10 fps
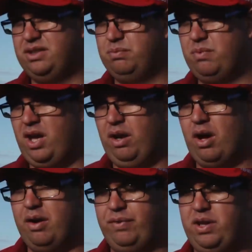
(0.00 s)
and,
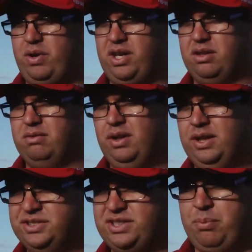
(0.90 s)
and hopefully we can
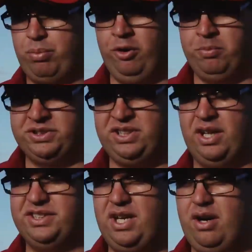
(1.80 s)
see improvements in
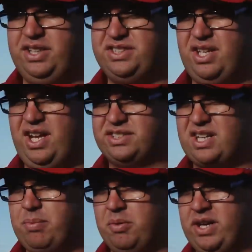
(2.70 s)
those areas in the next
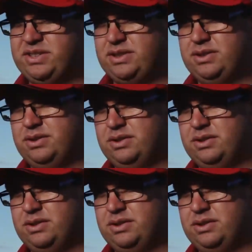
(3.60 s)
couple of months.